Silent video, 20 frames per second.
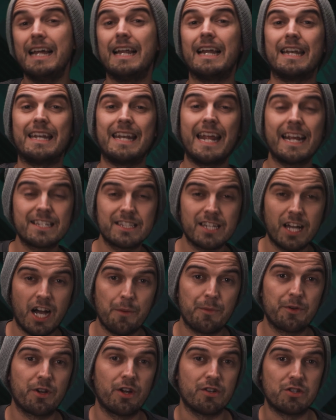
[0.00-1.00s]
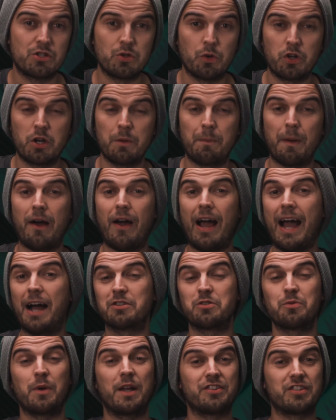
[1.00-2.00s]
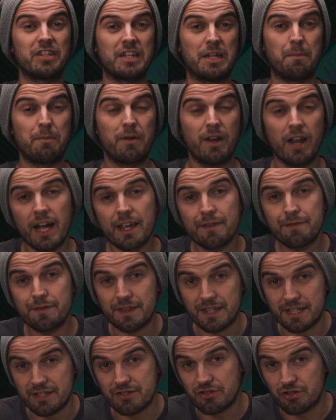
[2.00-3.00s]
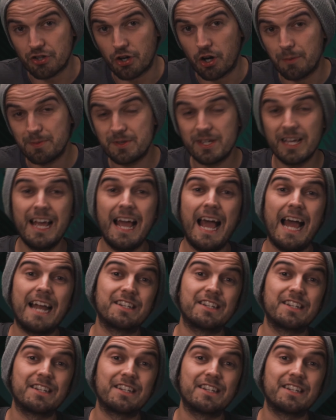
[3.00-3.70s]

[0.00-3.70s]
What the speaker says: And next time we're going to talk about how to actually apply for these jobs